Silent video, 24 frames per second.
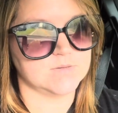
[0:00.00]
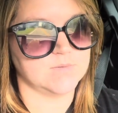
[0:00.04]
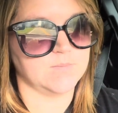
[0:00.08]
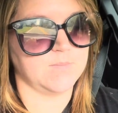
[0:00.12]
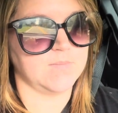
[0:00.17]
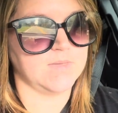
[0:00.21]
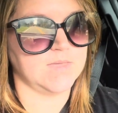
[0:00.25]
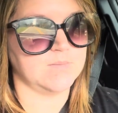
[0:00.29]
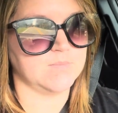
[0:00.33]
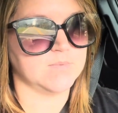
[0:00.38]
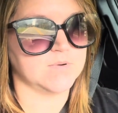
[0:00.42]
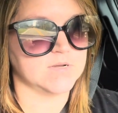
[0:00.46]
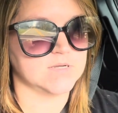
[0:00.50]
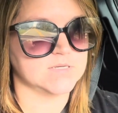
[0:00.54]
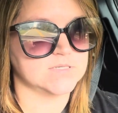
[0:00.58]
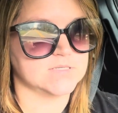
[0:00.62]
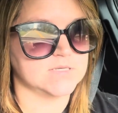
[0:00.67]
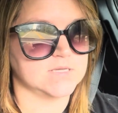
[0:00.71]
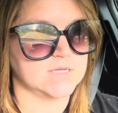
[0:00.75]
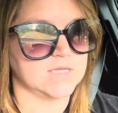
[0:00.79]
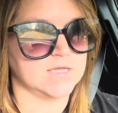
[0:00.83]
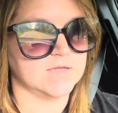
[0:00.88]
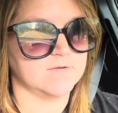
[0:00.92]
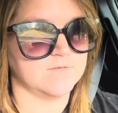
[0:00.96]
Me
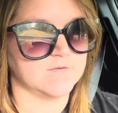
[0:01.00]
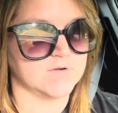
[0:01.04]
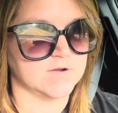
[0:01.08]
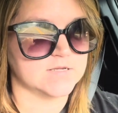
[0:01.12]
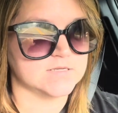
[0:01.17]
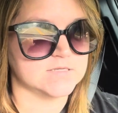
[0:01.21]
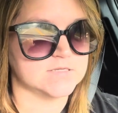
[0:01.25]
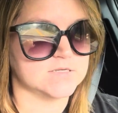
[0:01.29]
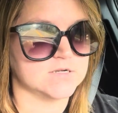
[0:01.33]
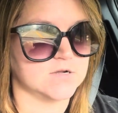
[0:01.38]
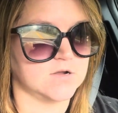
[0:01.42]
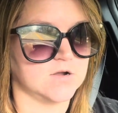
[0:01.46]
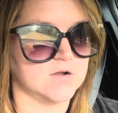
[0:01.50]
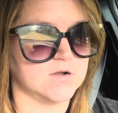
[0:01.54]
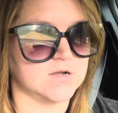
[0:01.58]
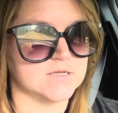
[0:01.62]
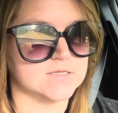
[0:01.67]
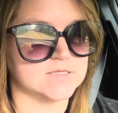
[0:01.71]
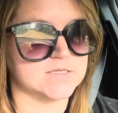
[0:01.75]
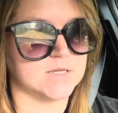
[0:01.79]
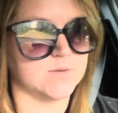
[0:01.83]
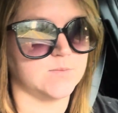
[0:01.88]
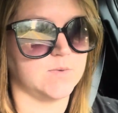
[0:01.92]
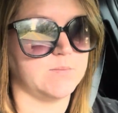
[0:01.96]
personally, for Instacart,
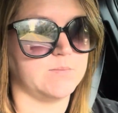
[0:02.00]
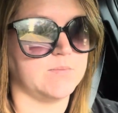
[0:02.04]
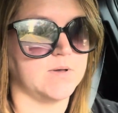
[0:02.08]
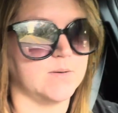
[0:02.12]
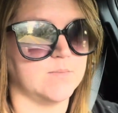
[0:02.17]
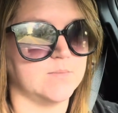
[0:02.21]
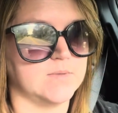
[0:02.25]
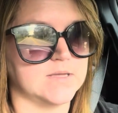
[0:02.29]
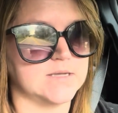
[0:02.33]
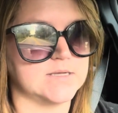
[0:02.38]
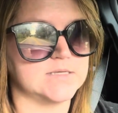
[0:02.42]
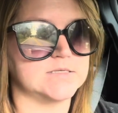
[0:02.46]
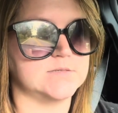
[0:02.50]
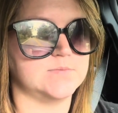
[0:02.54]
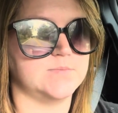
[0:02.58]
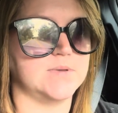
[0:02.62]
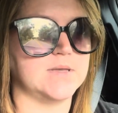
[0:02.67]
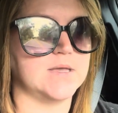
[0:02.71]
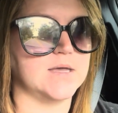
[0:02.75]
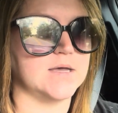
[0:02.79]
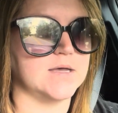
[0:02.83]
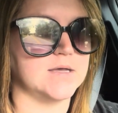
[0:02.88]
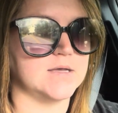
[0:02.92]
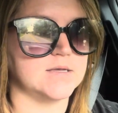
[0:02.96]
it's gonna be Publix
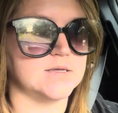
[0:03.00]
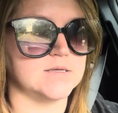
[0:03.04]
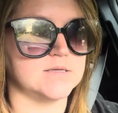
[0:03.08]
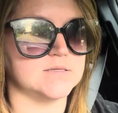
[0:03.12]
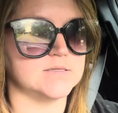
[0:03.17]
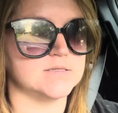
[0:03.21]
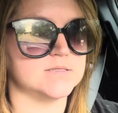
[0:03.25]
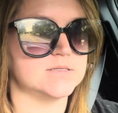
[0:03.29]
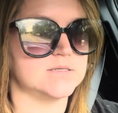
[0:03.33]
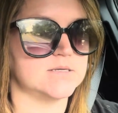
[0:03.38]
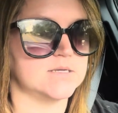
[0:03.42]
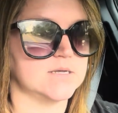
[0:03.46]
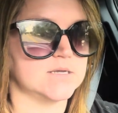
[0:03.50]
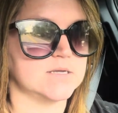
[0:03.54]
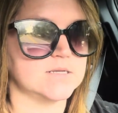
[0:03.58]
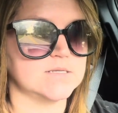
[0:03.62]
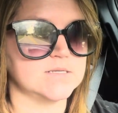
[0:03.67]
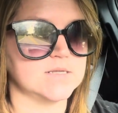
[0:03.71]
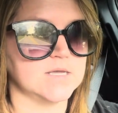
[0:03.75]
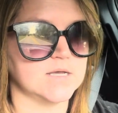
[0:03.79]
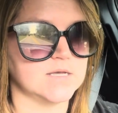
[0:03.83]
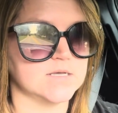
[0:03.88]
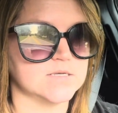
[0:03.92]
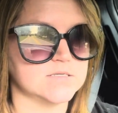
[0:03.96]
because it
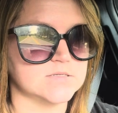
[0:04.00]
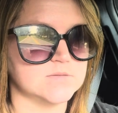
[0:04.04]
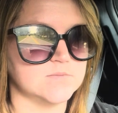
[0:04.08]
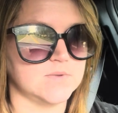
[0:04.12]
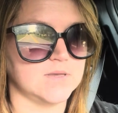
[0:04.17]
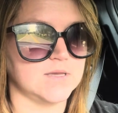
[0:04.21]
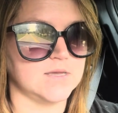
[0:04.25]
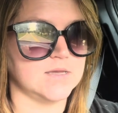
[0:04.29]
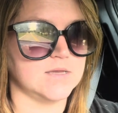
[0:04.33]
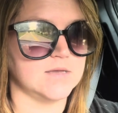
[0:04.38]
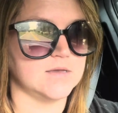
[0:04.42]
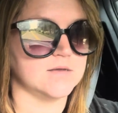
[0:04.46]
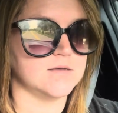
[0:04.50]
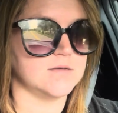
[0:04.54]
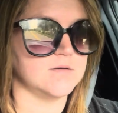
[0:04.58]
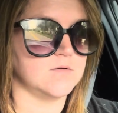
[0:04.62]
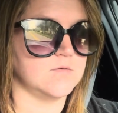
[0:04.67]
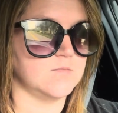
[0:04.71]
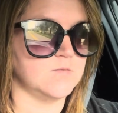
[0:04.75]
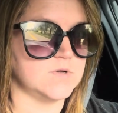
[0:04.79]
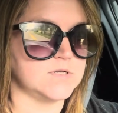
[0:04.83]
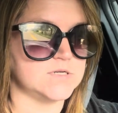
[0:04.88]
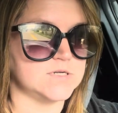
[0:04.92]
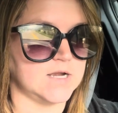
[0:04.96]
tells me
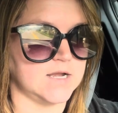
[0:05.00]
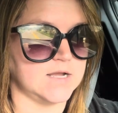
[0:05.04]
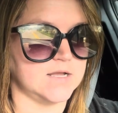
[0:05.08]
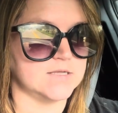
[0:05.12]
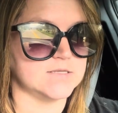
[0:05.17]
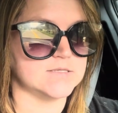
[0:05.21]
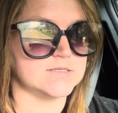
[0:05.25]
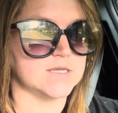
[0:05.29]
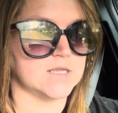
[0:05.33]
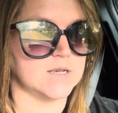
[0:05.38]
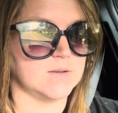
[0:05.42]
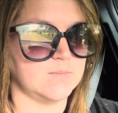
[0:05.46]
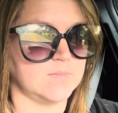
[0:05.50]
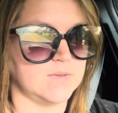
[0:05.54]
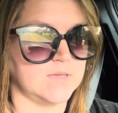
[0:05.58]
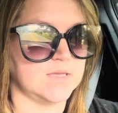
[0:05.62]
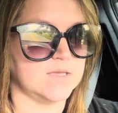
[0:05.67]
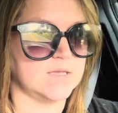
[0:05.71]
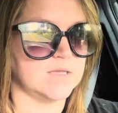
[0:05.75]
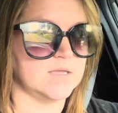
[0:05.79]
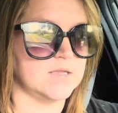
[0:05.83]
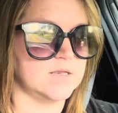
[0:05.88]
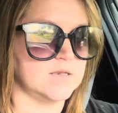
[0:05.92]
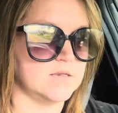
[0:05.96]
which aisle it's gonna be
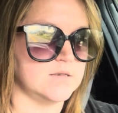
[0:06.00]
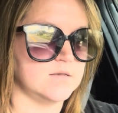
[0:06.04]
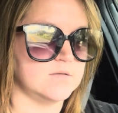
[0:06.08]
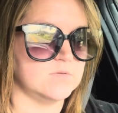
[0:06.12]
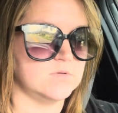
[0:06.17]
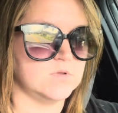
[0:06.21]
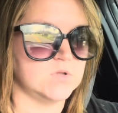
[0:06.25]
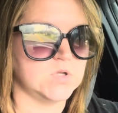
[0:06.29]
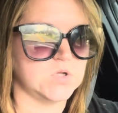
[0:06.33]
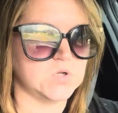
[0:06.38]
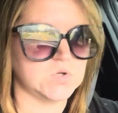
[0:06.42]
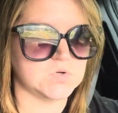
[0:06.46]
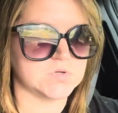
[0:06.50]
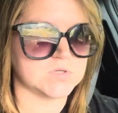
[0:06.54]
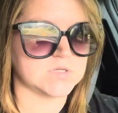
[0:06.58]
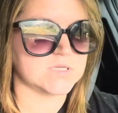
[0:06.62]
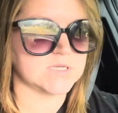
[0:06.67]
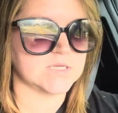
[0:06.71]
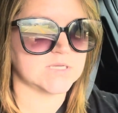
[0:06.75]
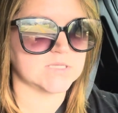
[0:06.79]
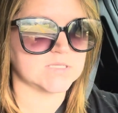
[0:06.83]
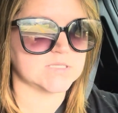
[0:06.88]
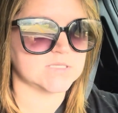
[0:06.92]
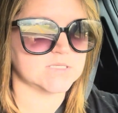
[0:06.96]
in.
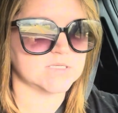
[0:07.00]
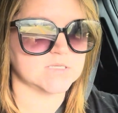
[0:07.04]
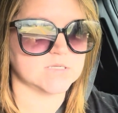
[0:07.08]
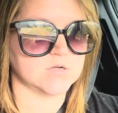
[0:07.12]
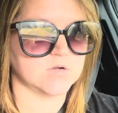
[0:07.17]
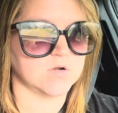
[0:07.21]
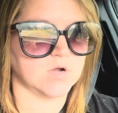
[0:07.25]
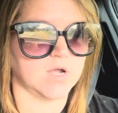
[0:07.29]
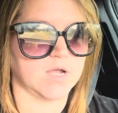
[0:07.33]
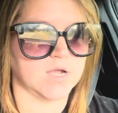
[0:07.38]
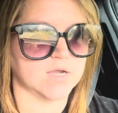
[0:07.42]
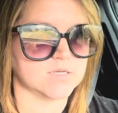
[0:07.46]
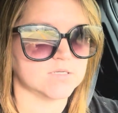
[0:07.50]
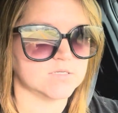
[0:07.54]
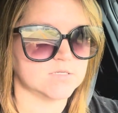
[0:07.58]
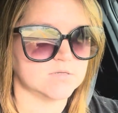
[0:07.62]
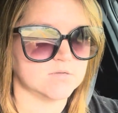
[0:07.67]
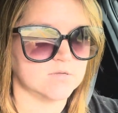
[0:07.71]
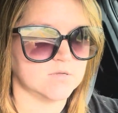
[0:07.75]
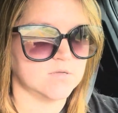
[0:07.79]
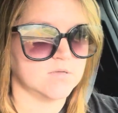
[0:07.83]
Usually it's correct.